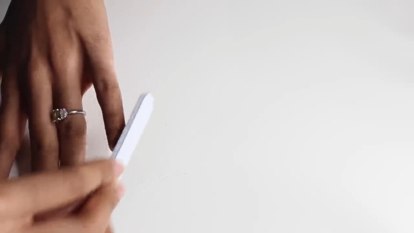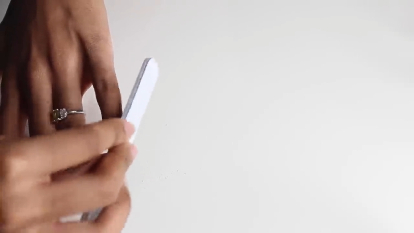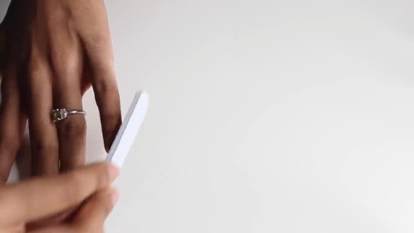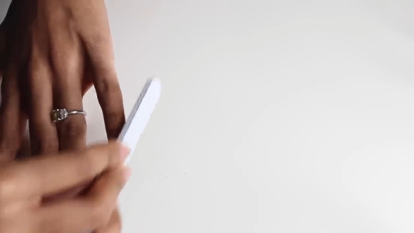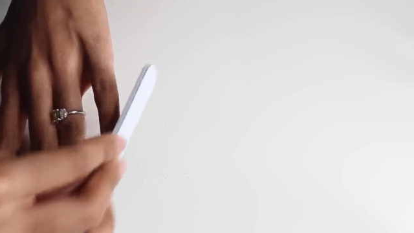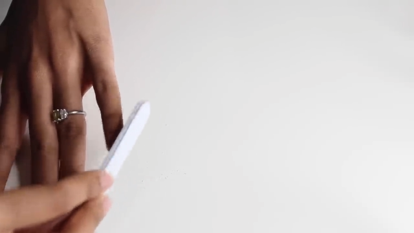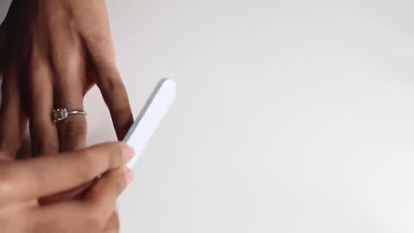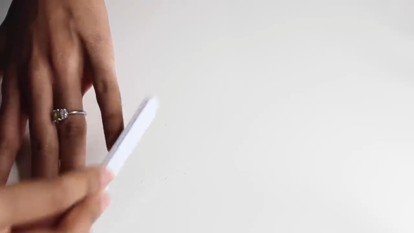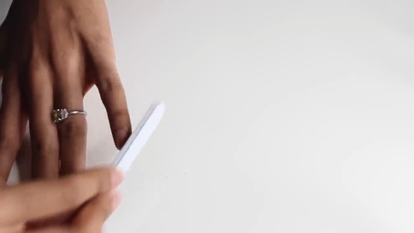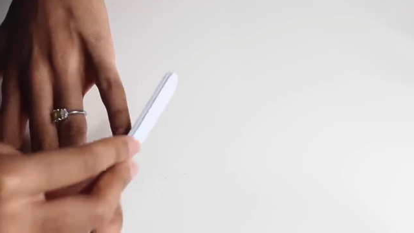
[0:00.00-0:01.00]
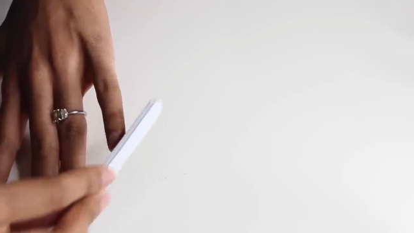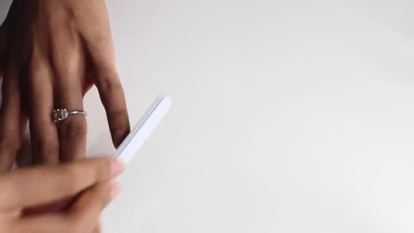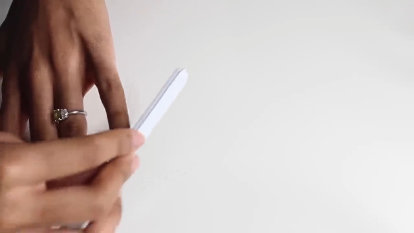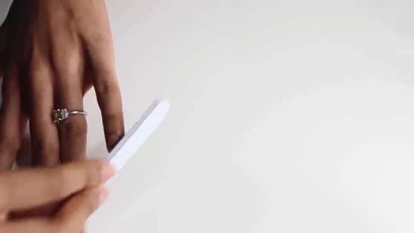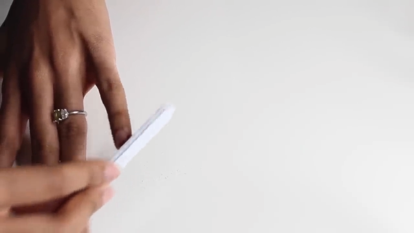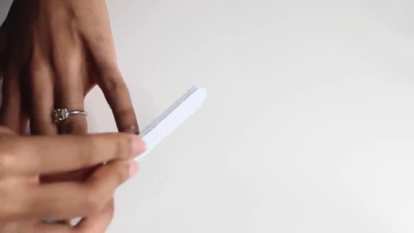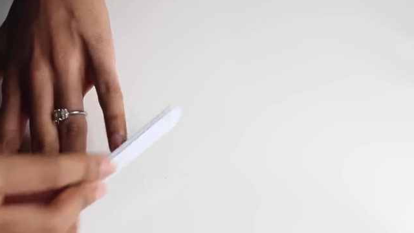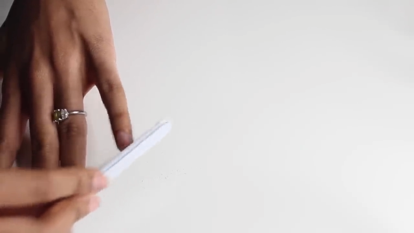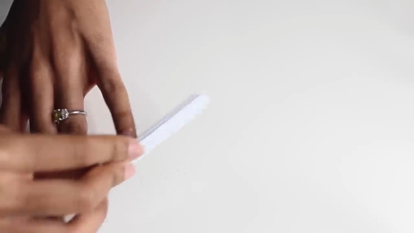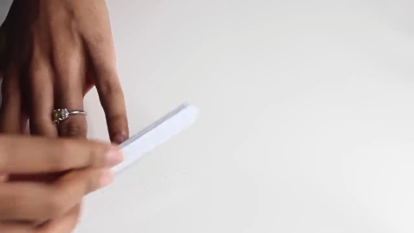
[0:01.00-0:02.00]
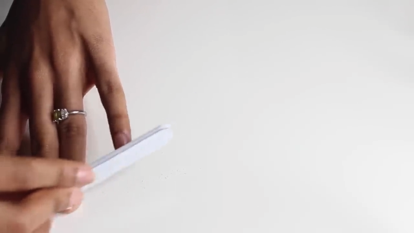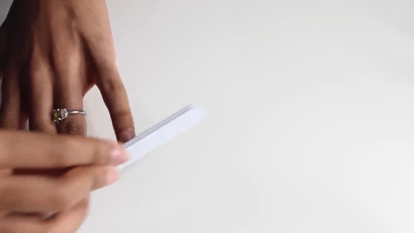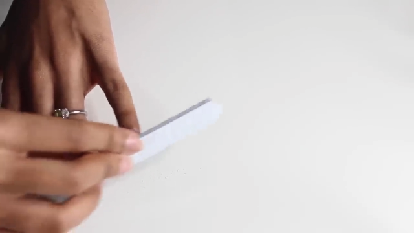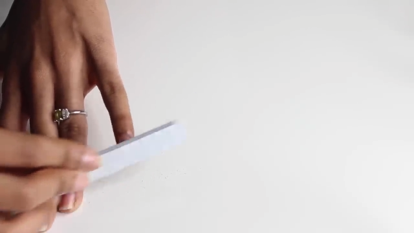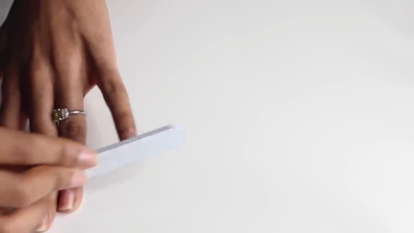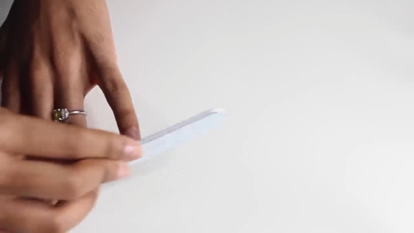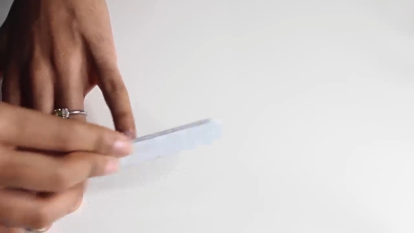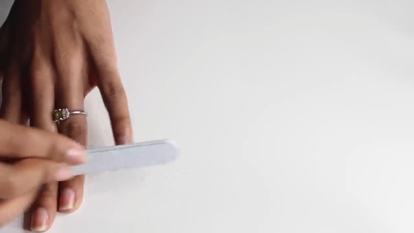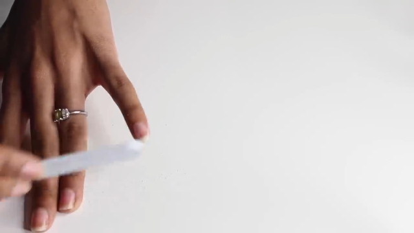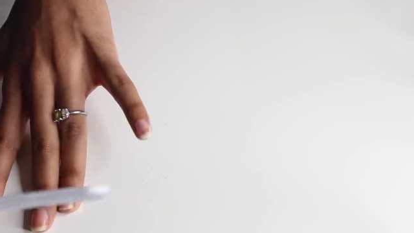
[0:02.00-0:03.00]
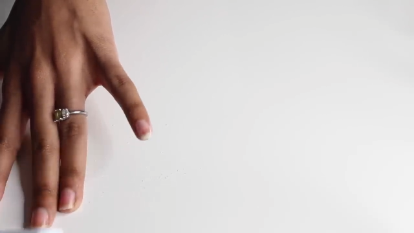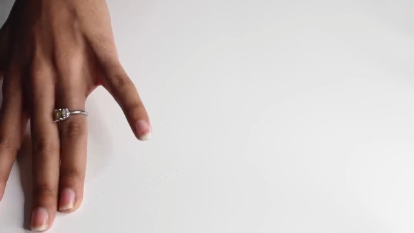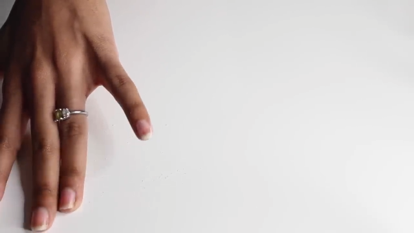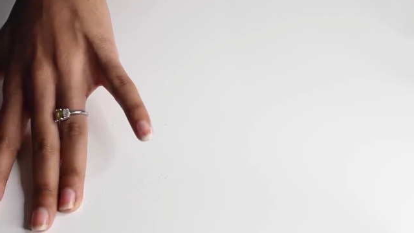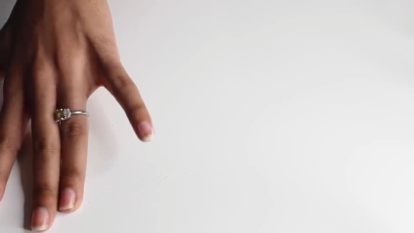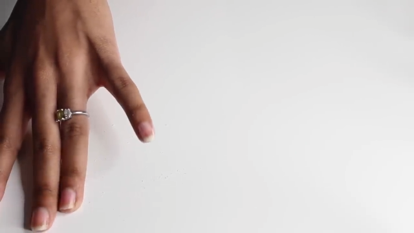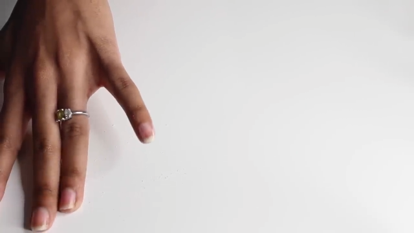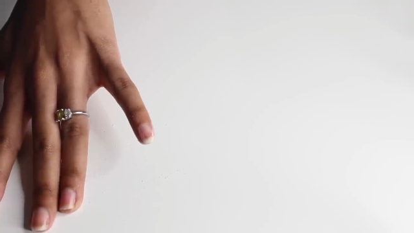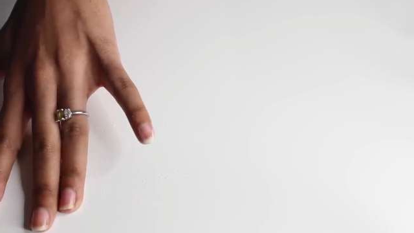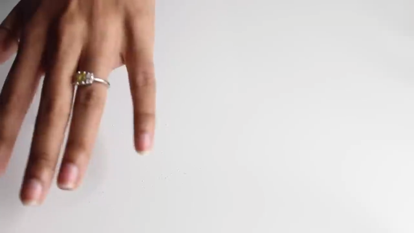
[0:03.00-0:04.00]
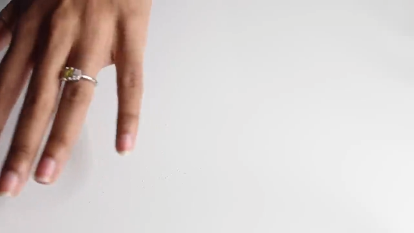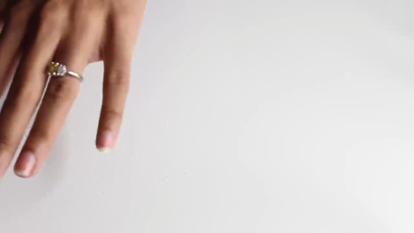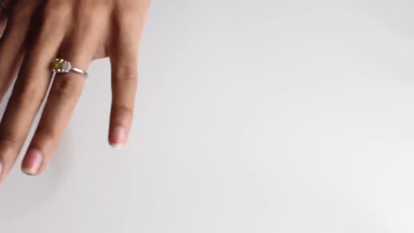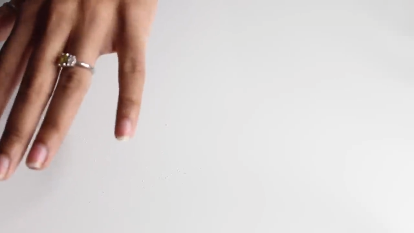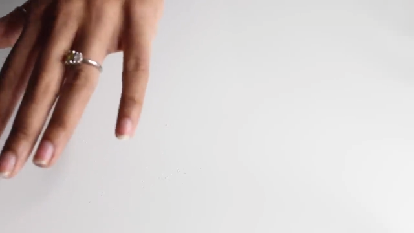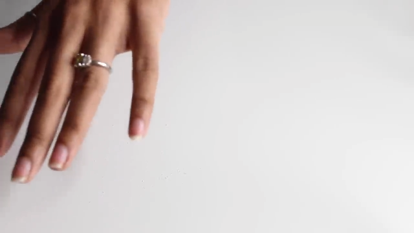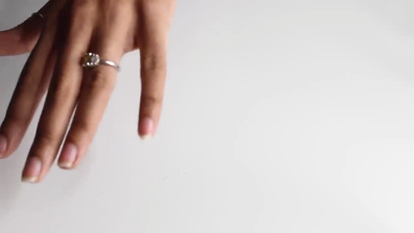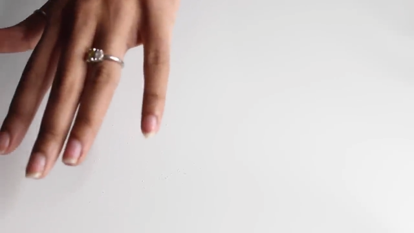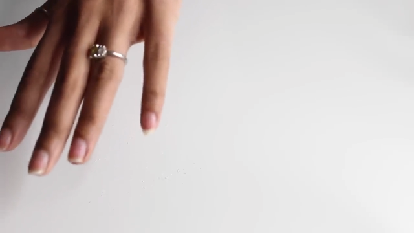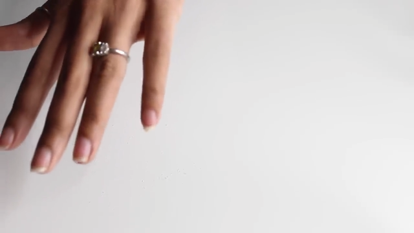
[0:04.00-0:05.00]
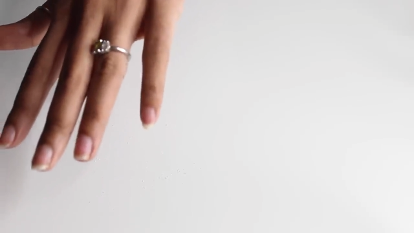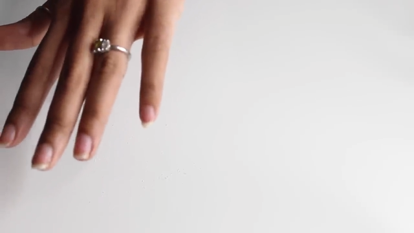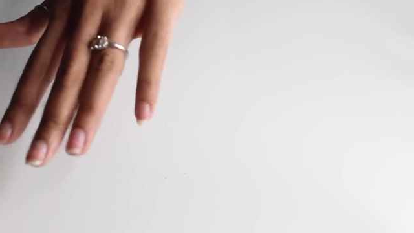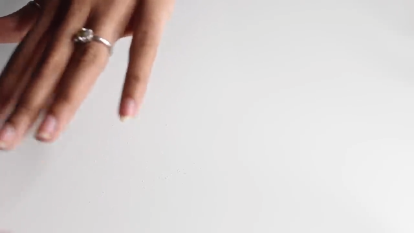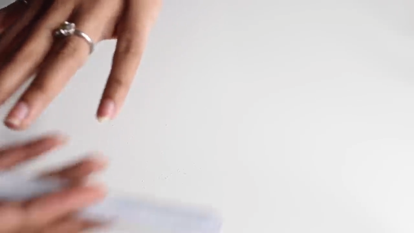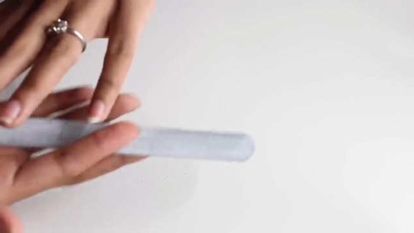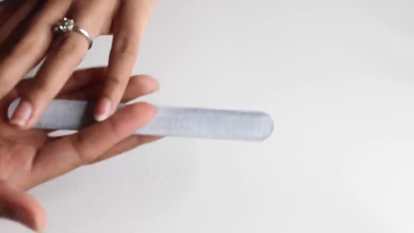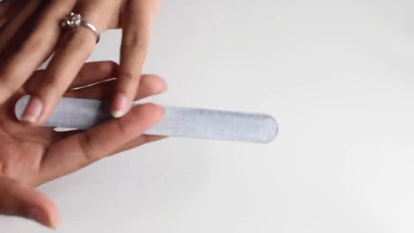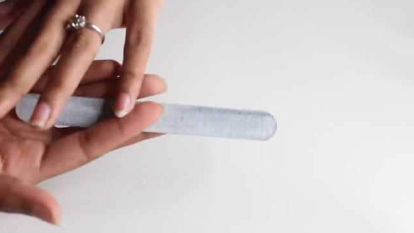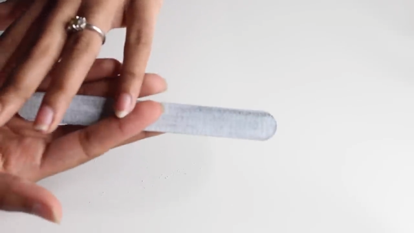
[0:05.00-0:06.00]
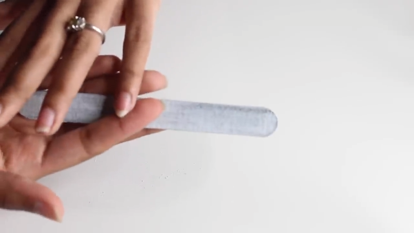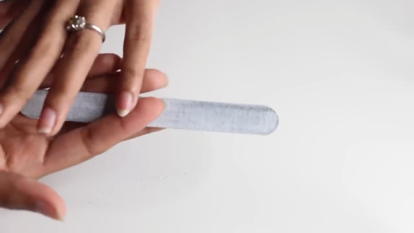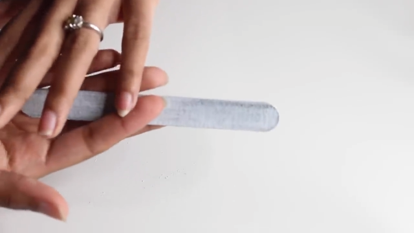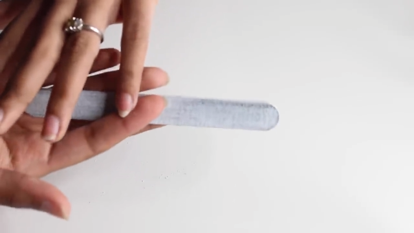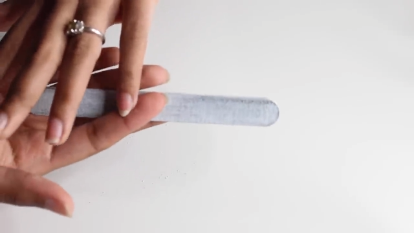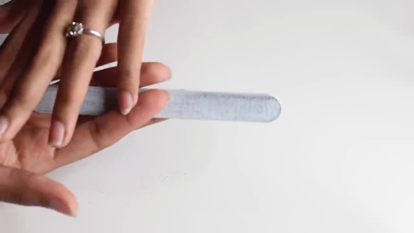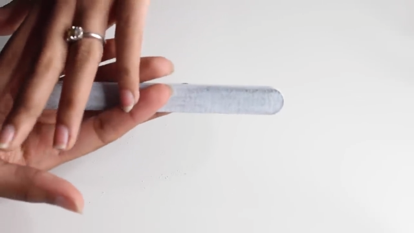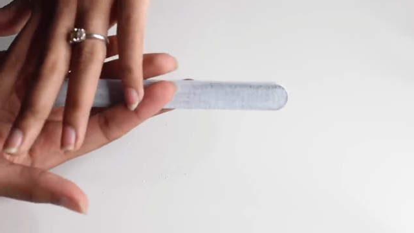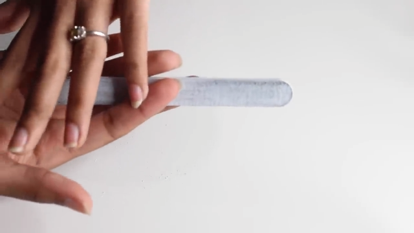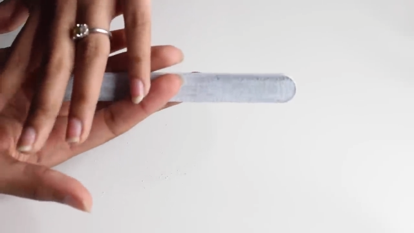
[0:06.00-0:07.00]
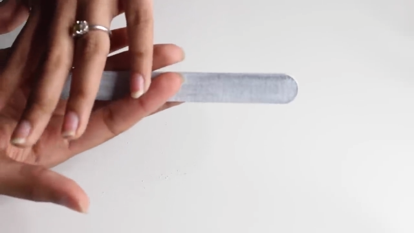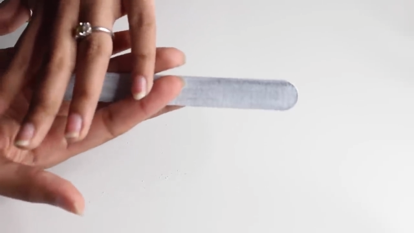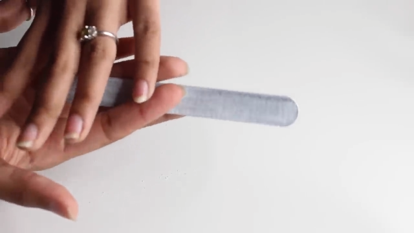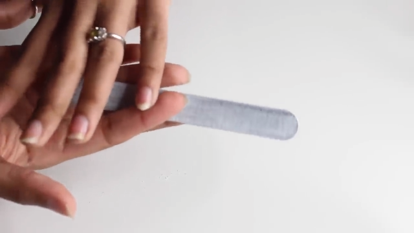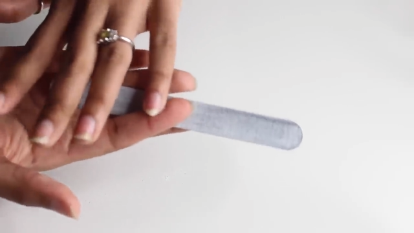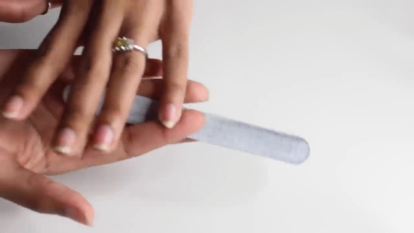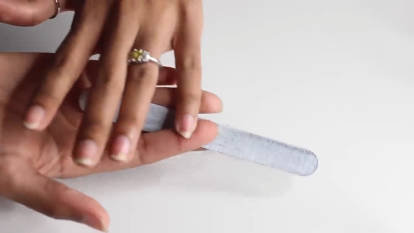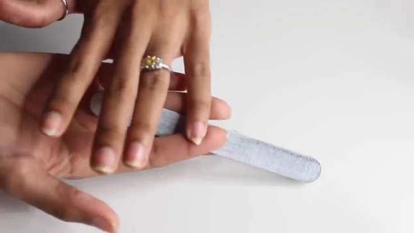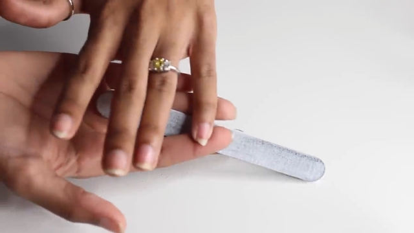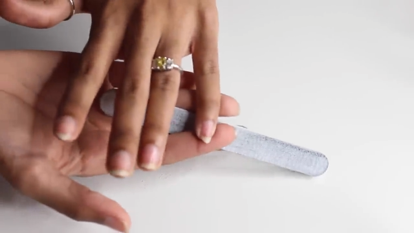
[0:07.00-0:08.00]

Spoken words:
[unreadable: no face in view]